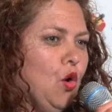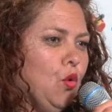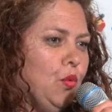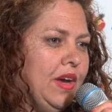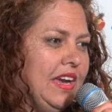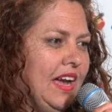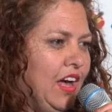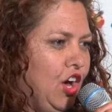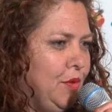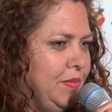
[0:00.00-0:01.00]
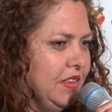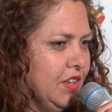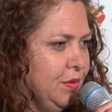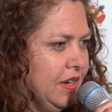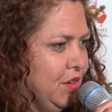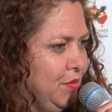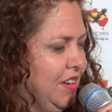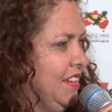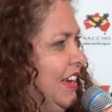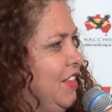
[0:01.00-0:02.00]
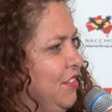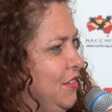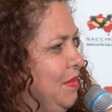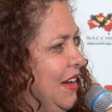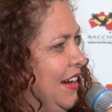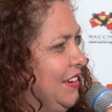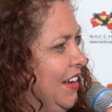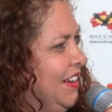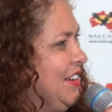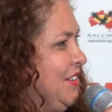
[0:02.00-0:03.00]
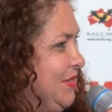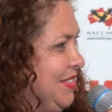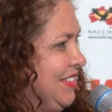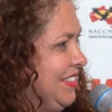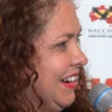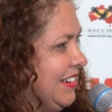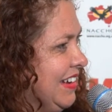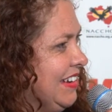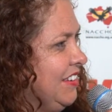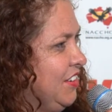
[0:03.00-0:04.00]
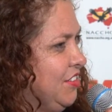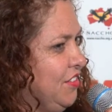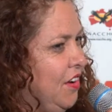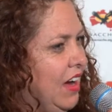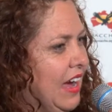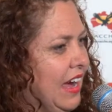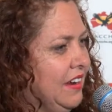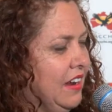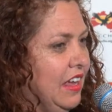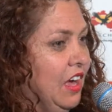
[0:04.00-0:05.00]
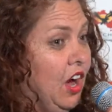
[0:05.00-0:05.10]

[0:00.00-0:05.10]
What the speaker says: We are hoping that we can work together as a partner with the sector to try and